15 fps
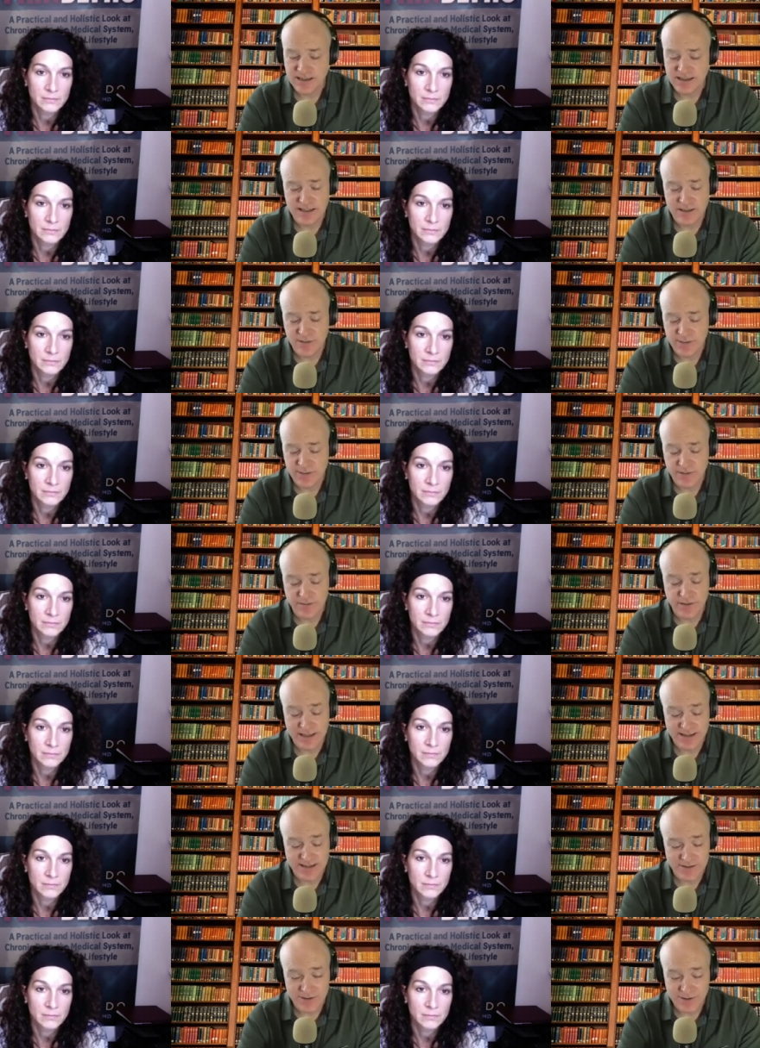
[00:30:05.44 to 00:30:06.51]
Speaker 1: of things that people
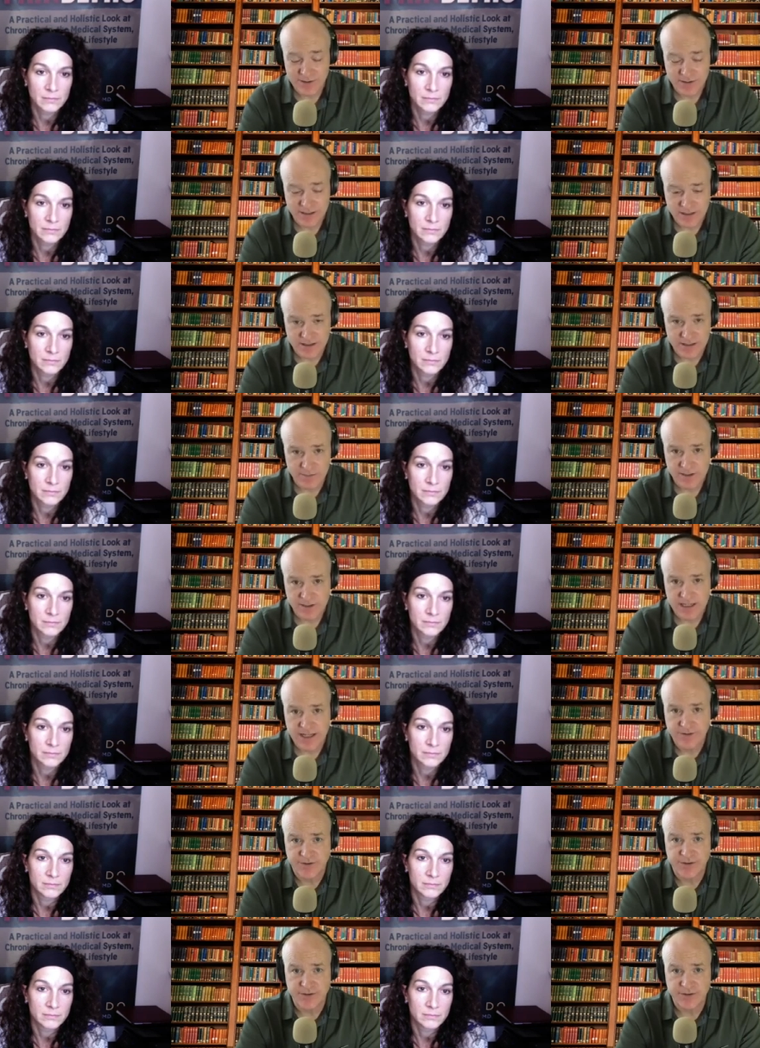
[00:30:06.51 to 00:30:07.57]
think are true that are simply not
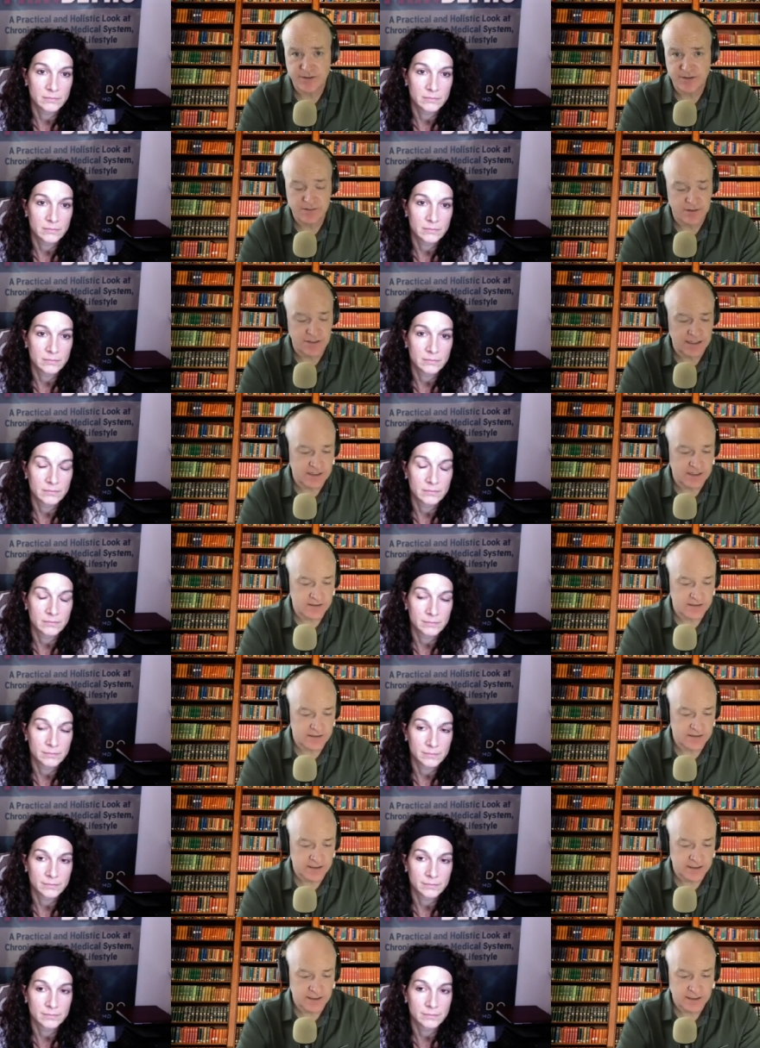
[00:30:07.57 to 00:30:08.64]
true, and and
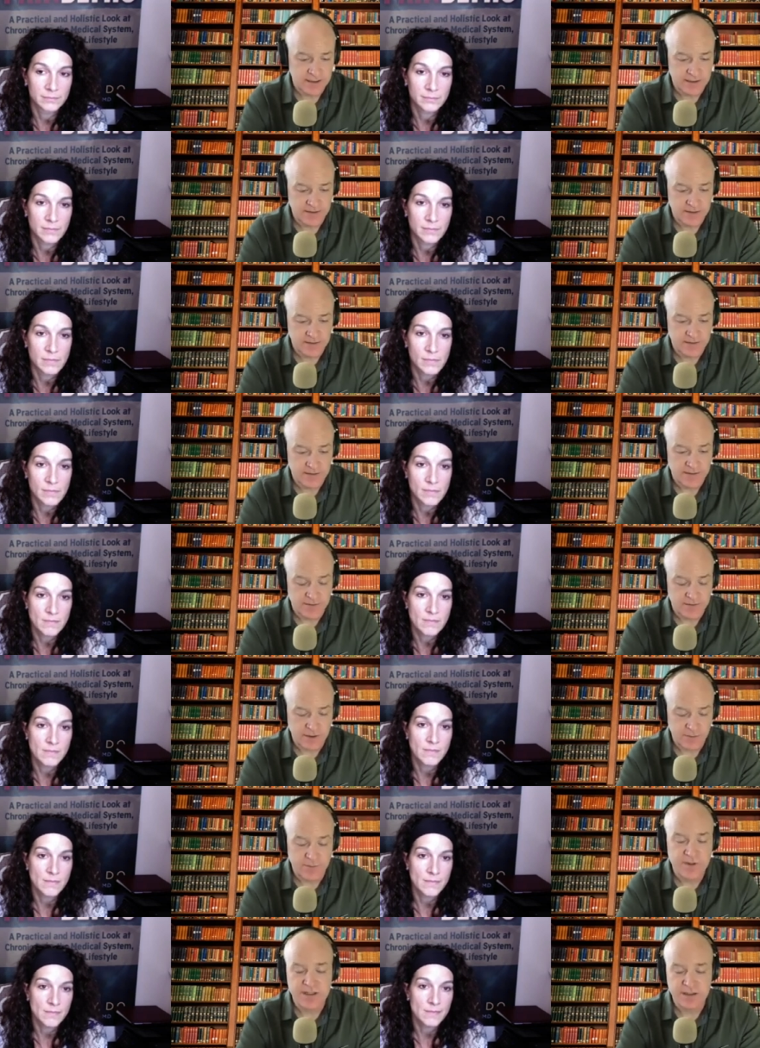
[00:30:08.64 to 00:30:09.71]
it's it
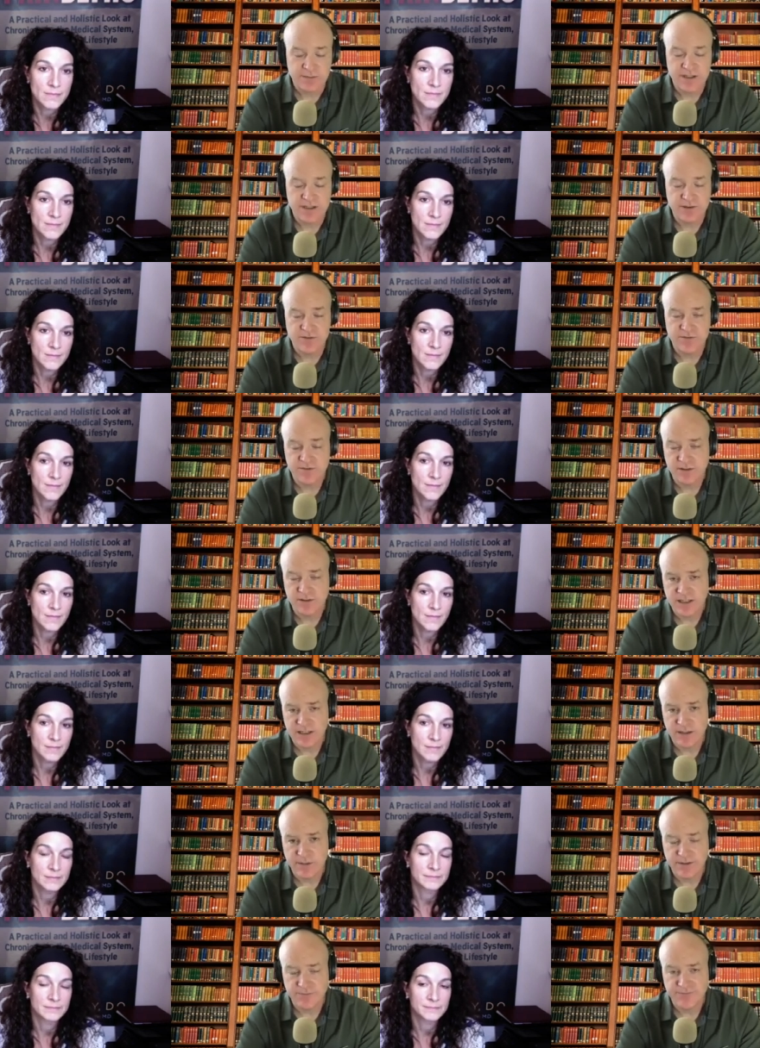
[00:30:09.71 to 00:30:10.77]
would be something useful to talk
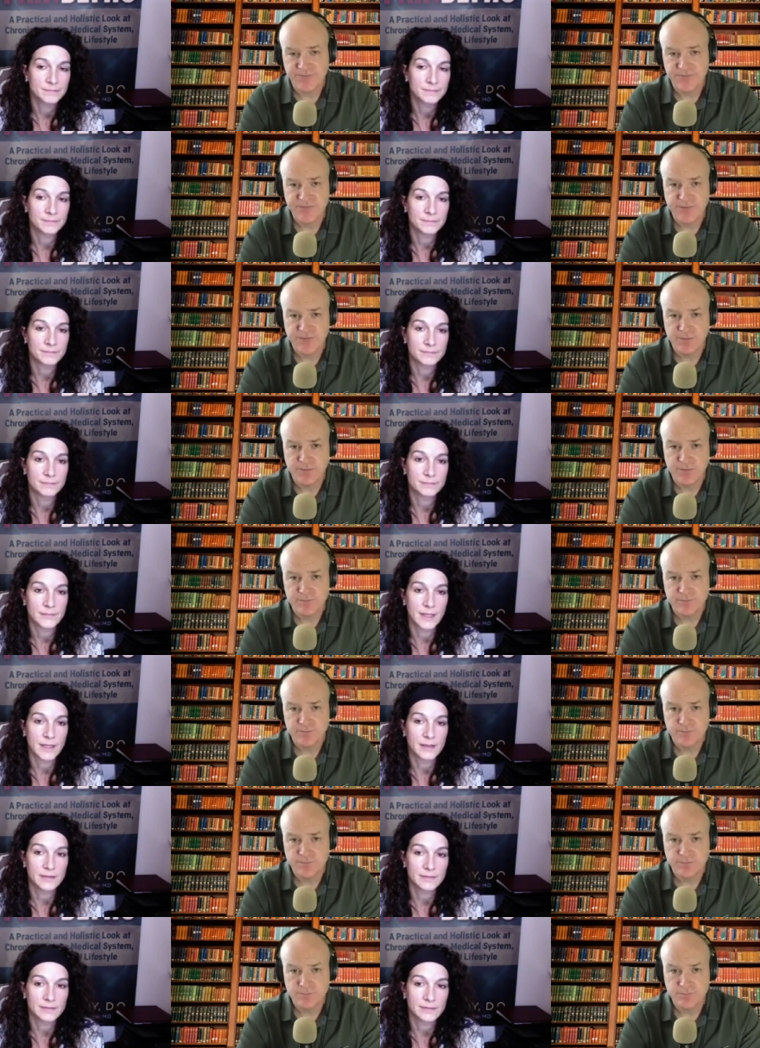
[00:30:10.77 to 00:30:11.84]
about.
Speaker 2: Yeah.
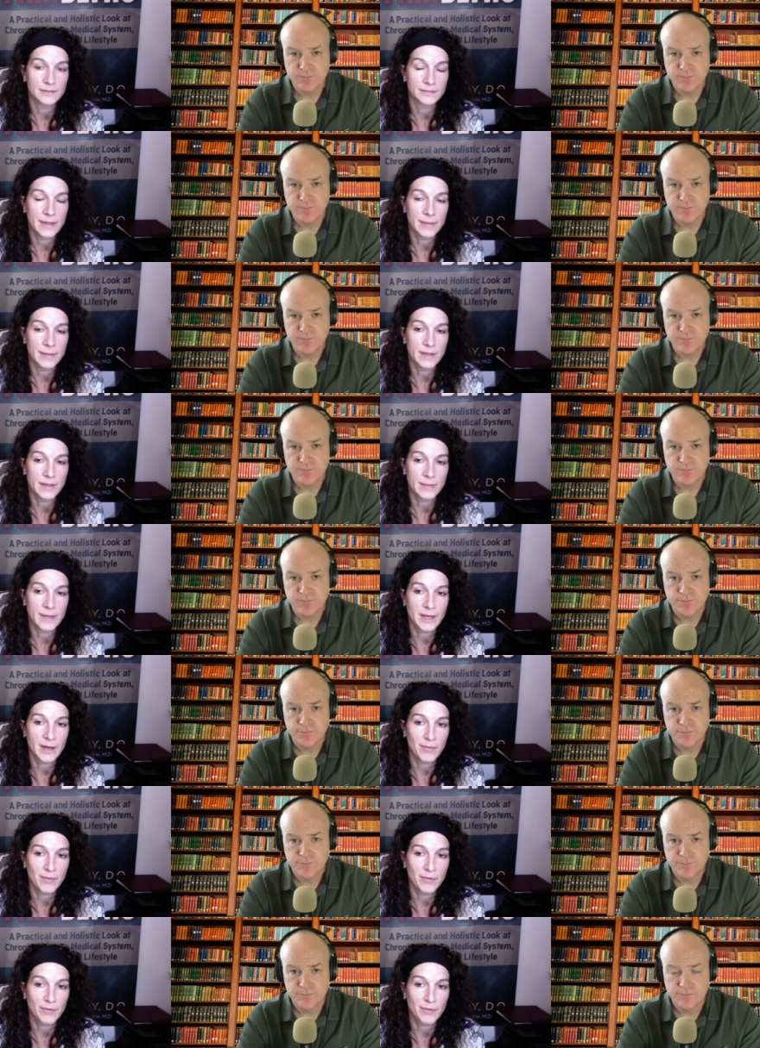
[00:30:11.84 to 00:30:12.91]
Maybe it could be
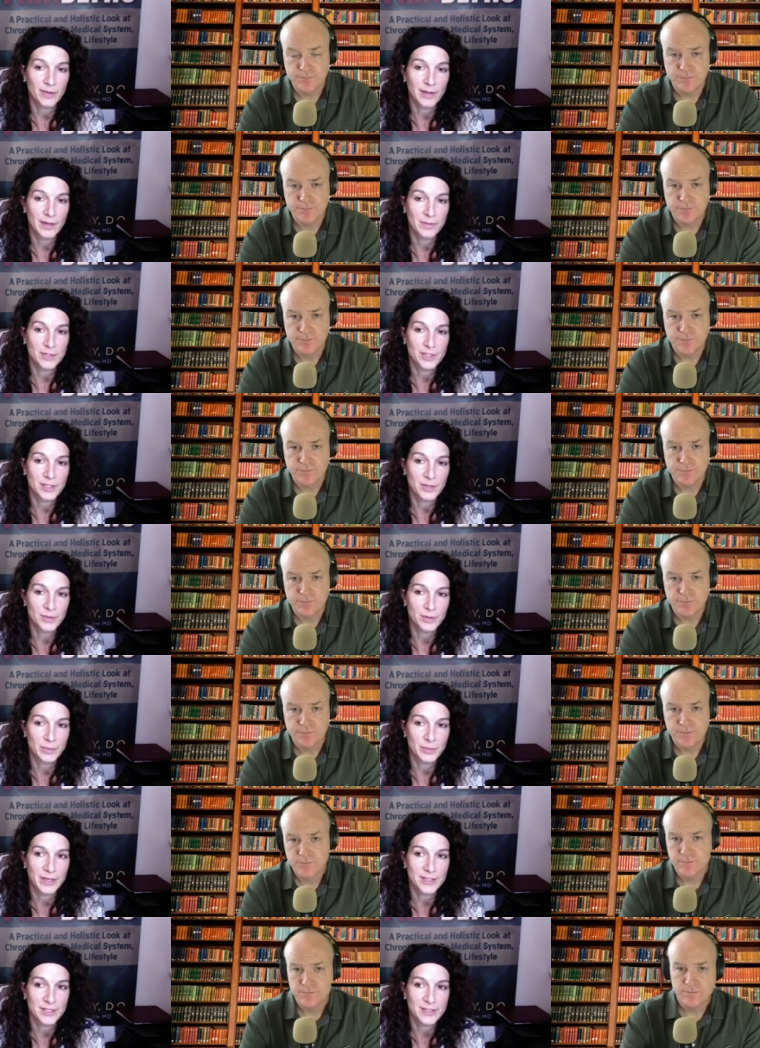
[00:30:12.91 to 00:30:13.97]
helpful for them to share with their
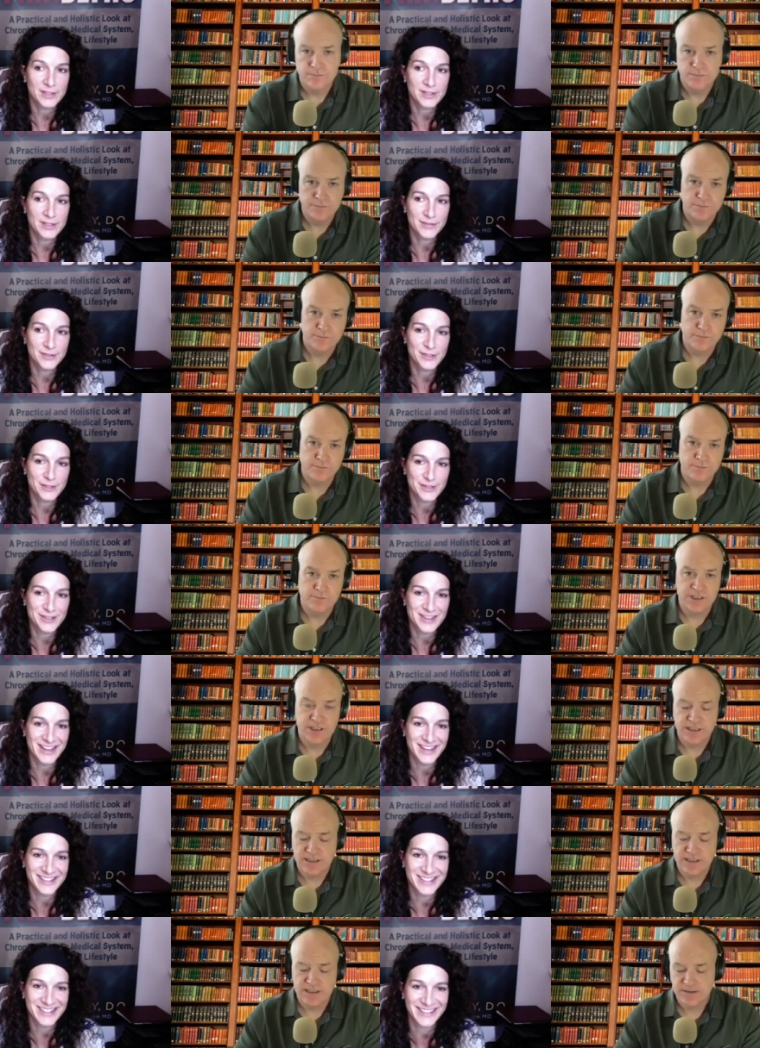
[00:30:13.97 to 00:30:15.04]
patients for certain
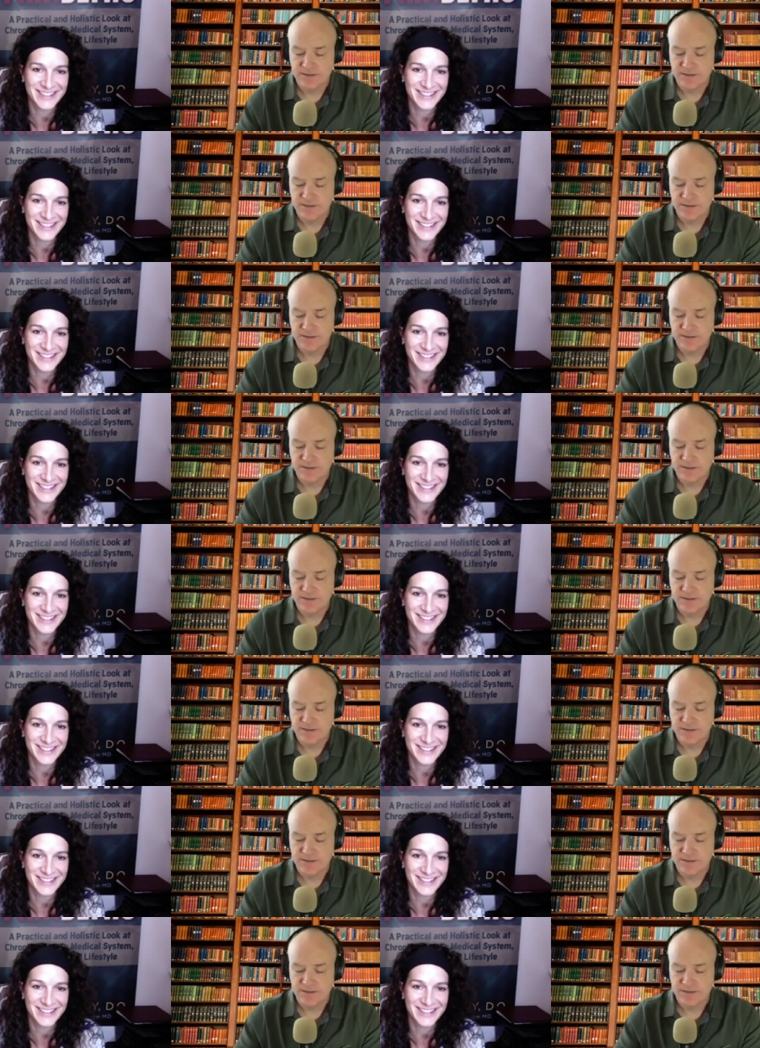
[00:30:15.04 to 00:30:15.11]
yeah, things.